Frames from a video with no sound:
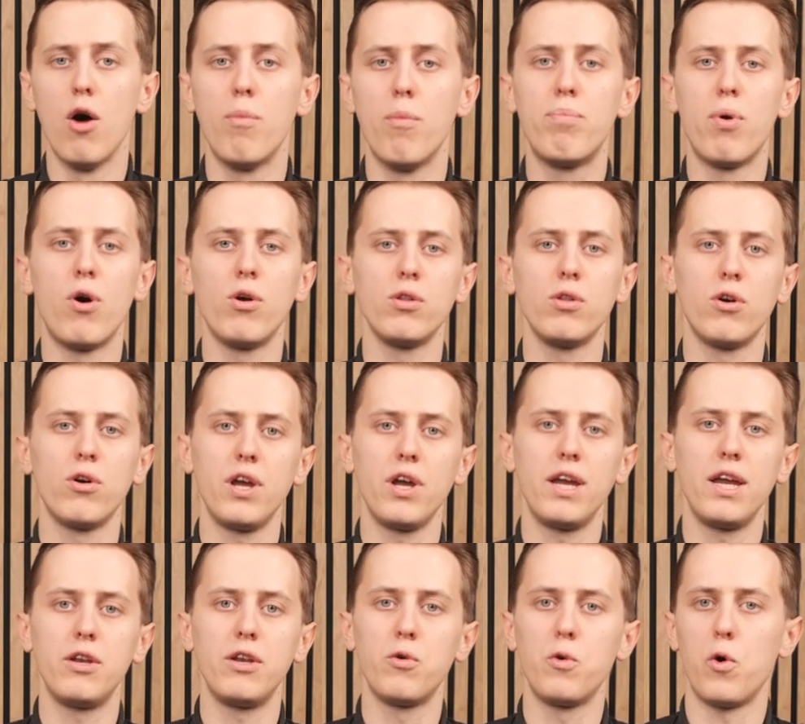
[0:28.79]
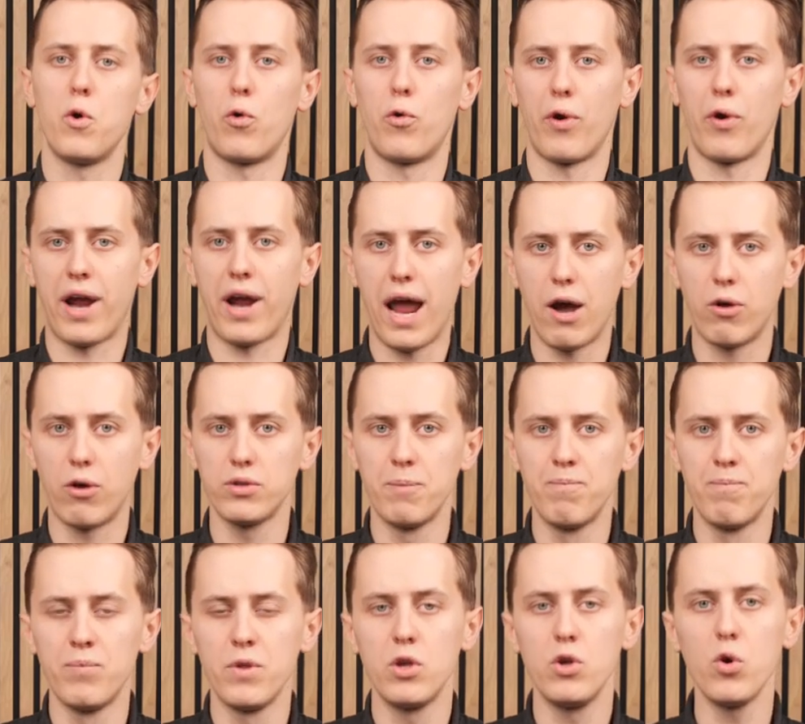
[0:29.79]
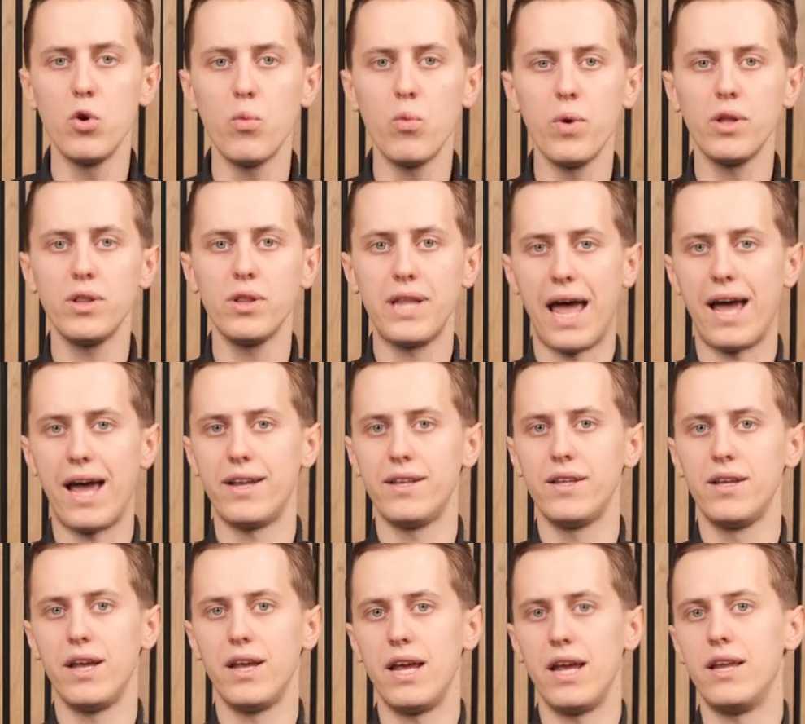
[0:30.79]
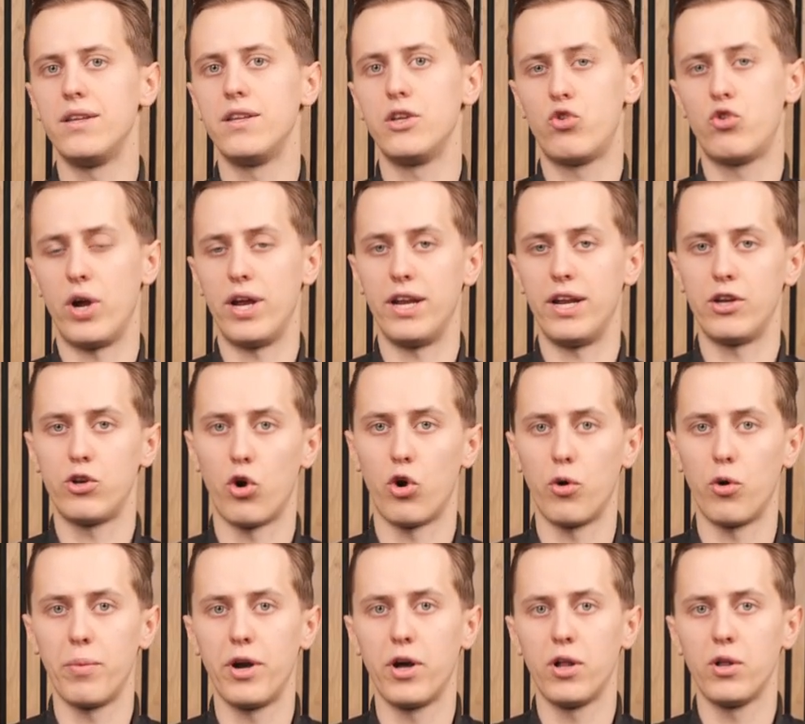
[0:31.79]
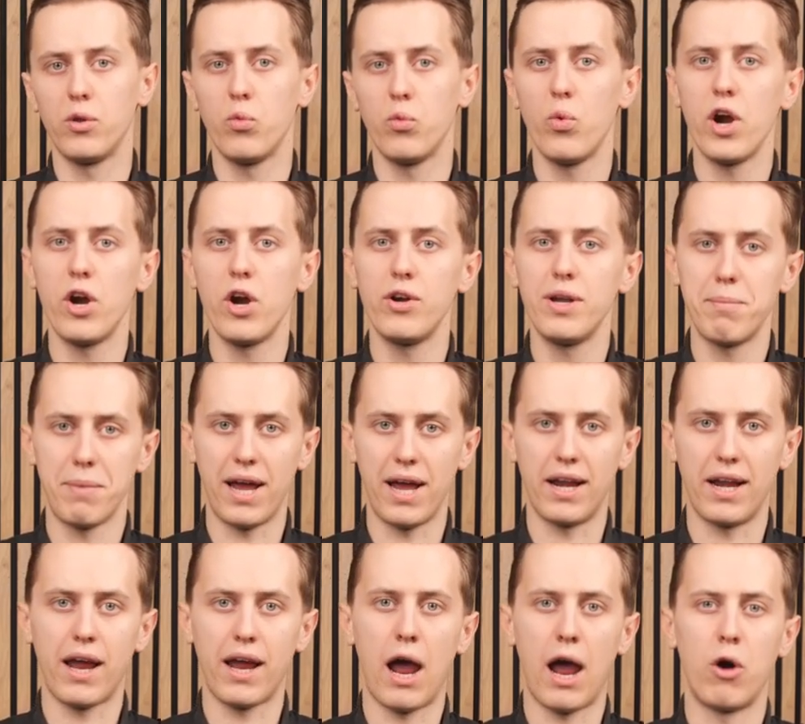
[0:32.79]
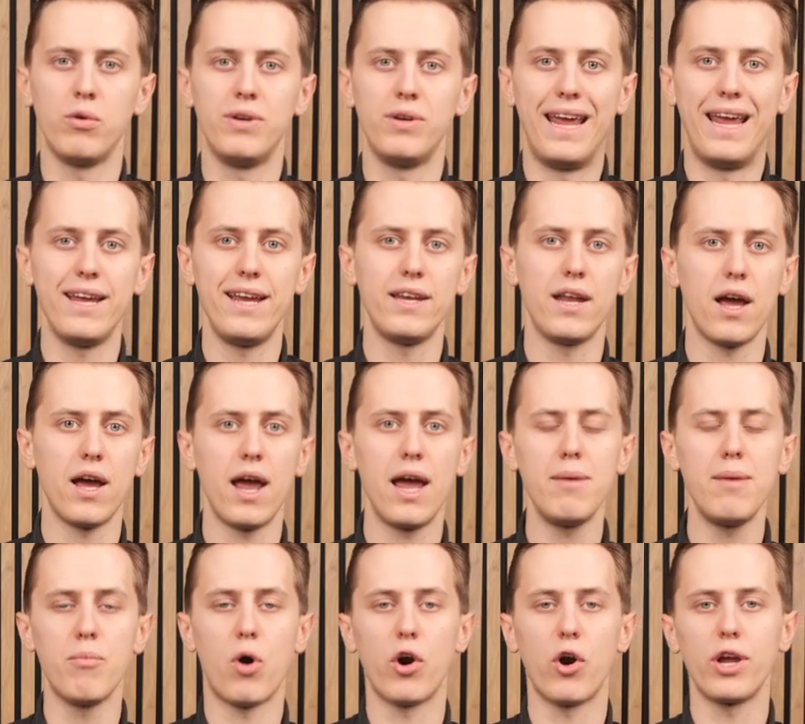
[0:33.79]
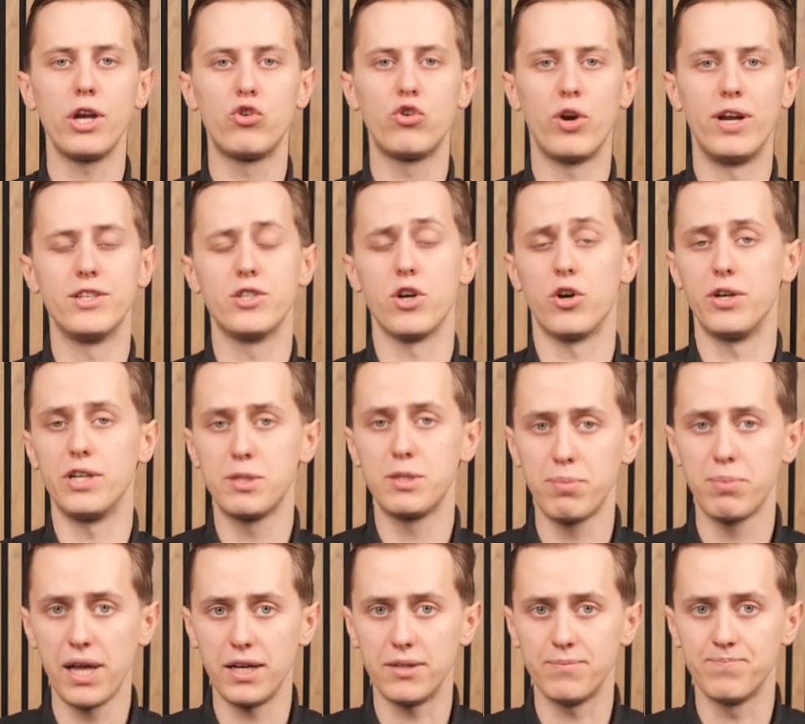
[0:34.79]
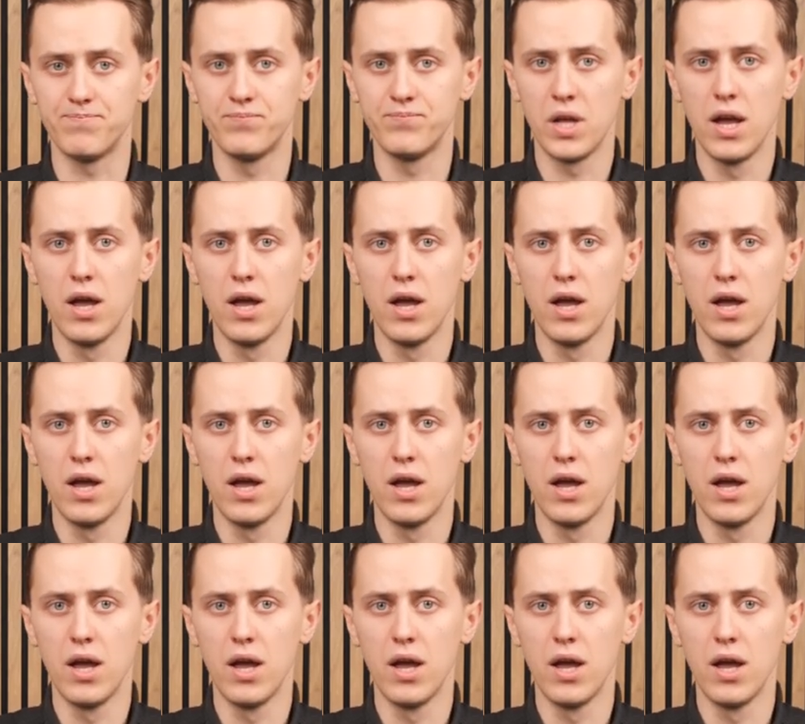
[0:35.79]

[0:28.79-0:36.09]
Upon logging into your account, you will land in the trading terminal where the main account data and market trends are displayed.